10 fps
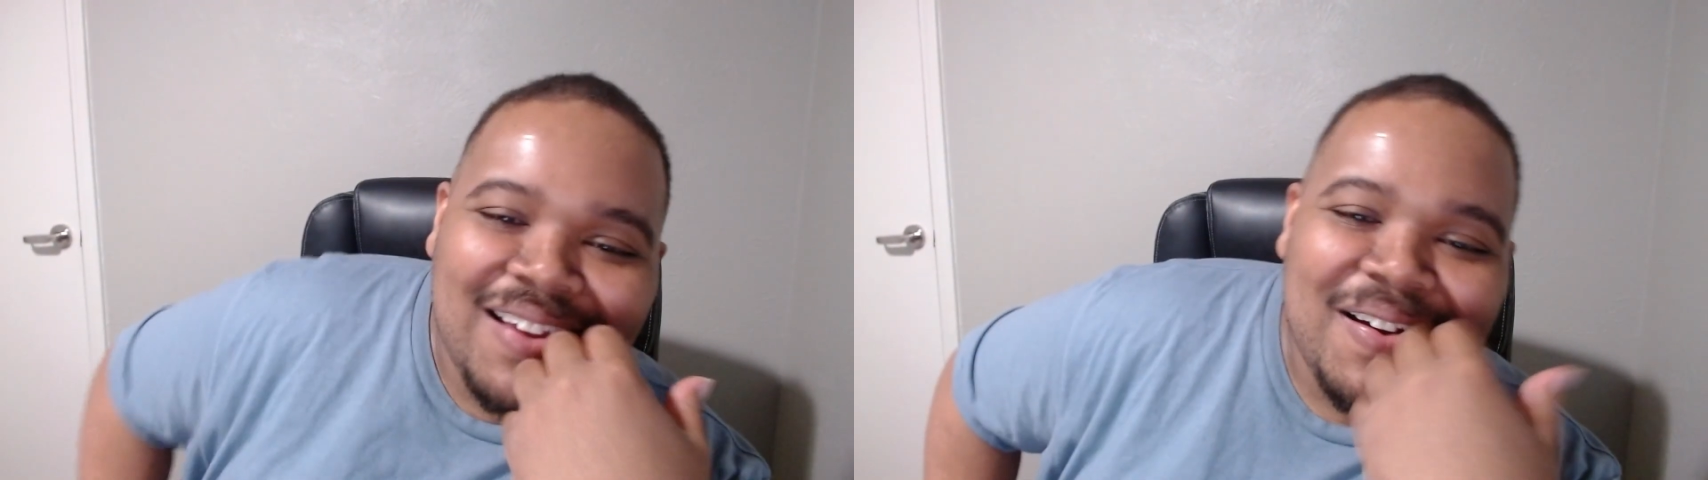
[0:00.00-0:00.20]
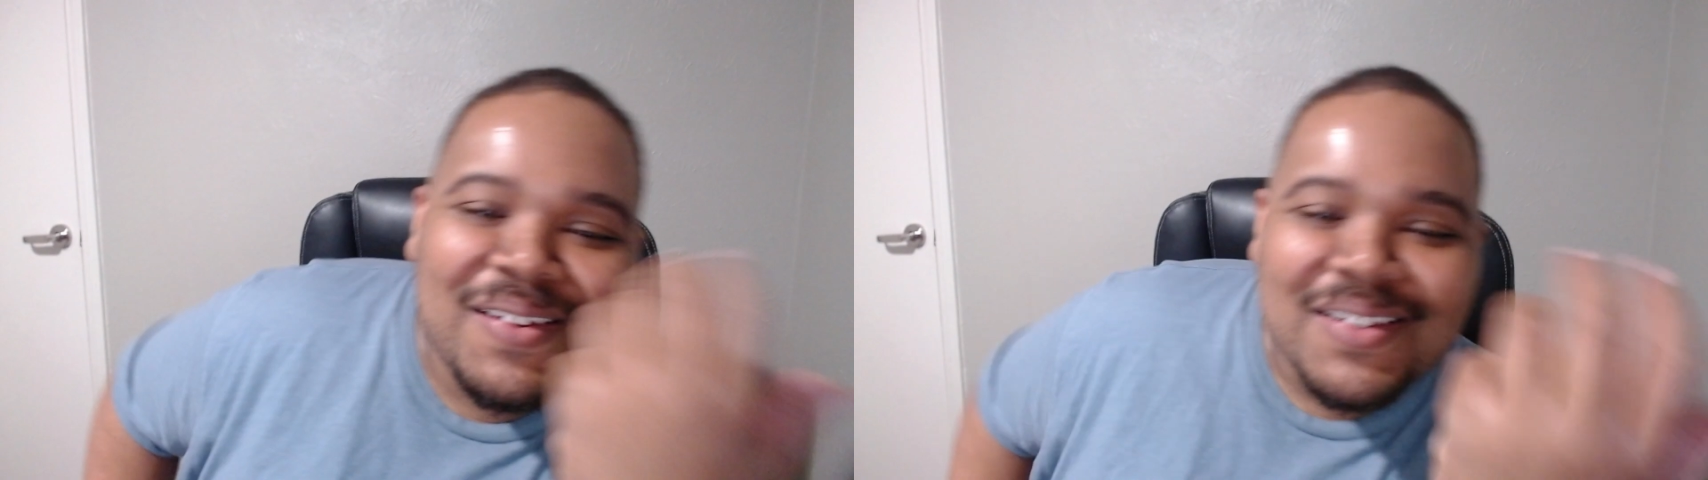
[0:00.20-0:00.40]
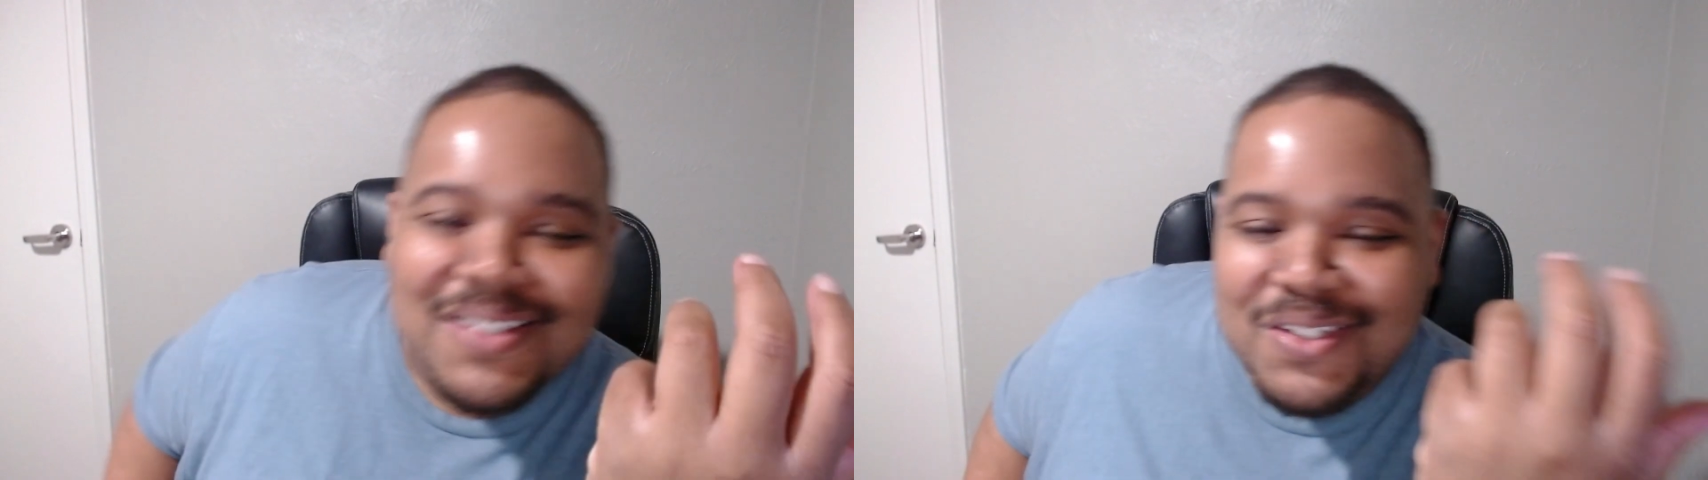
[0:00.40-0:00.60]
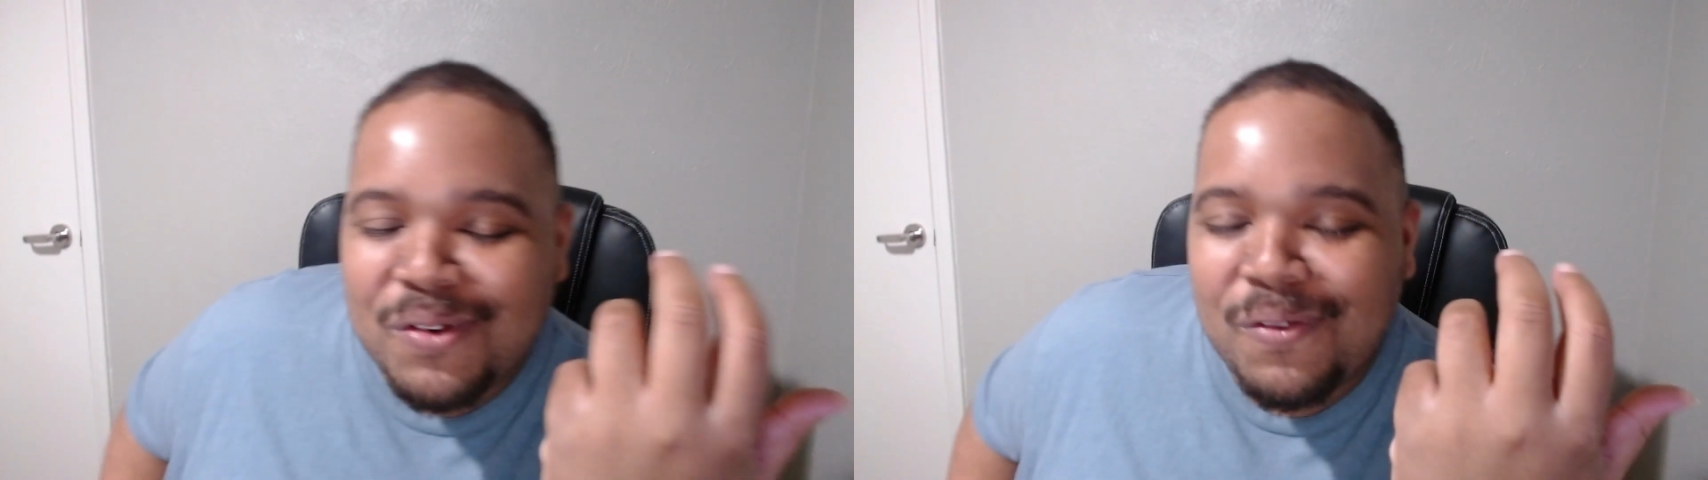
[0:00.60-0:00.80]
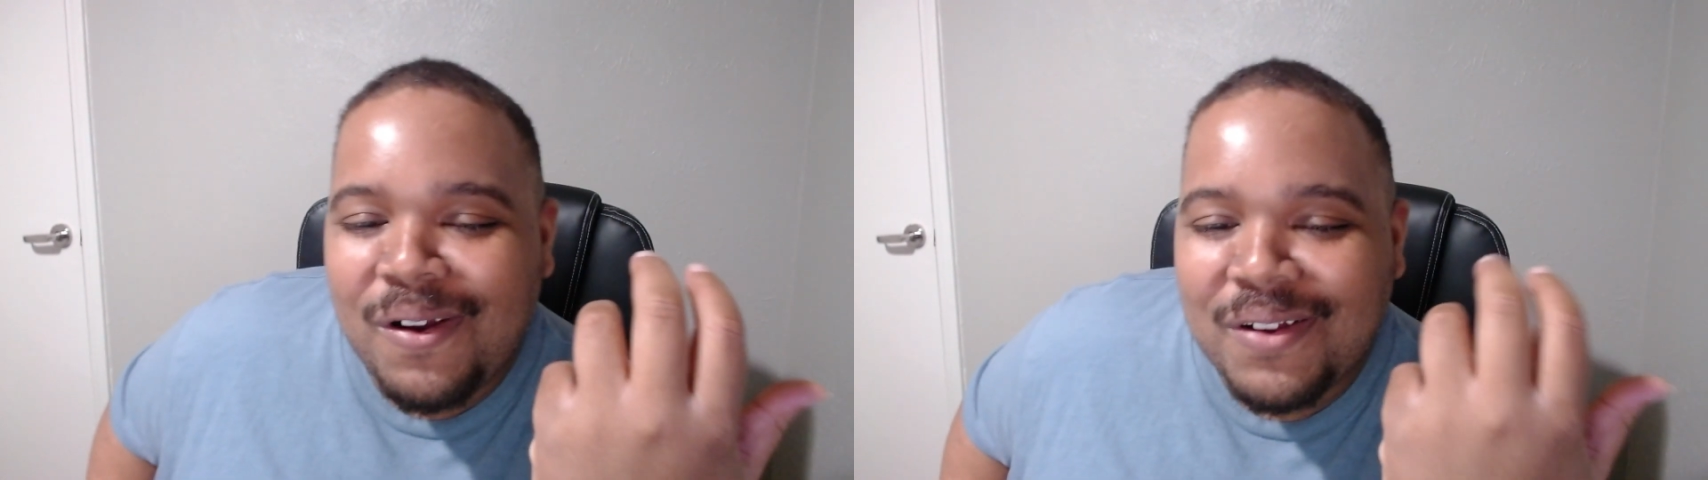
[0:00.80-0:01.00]
earlier season of
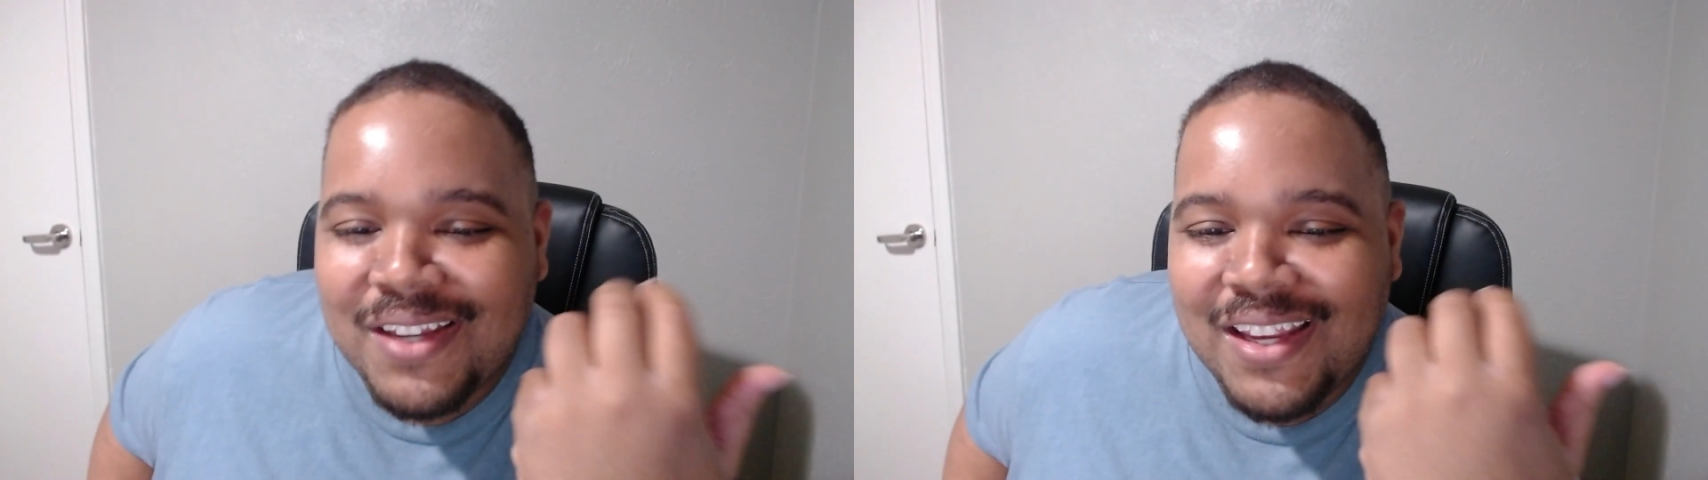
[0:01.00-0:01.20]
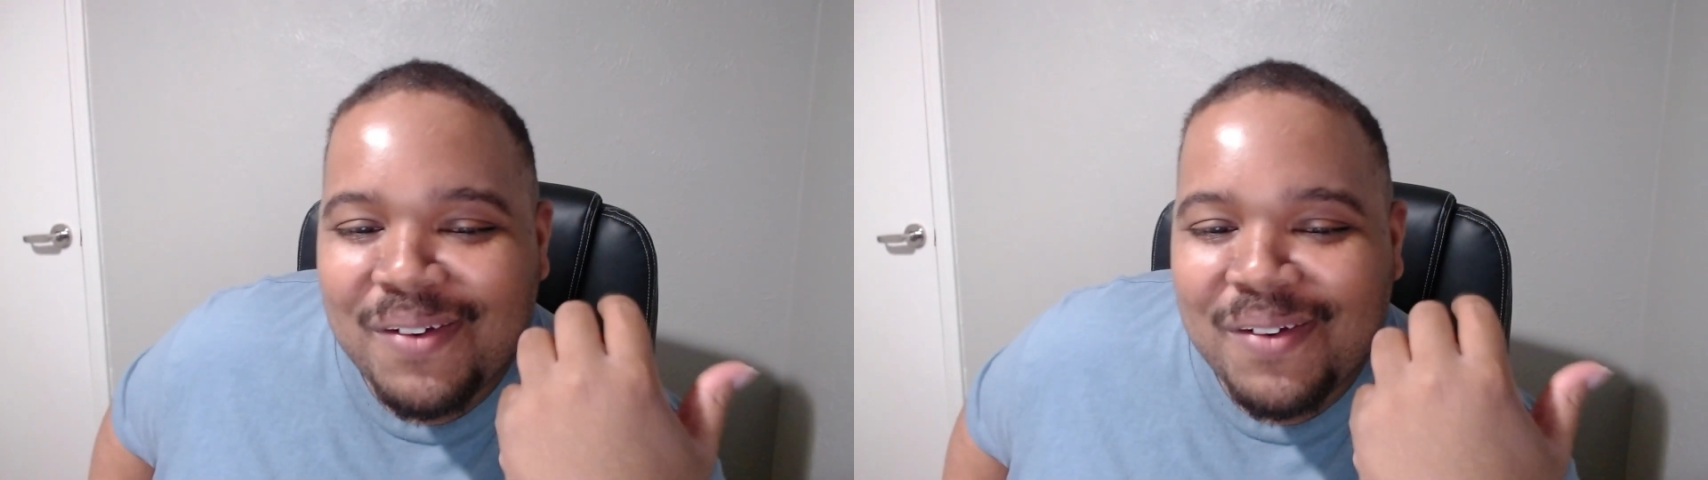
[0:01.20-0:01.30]
The Walking Dead,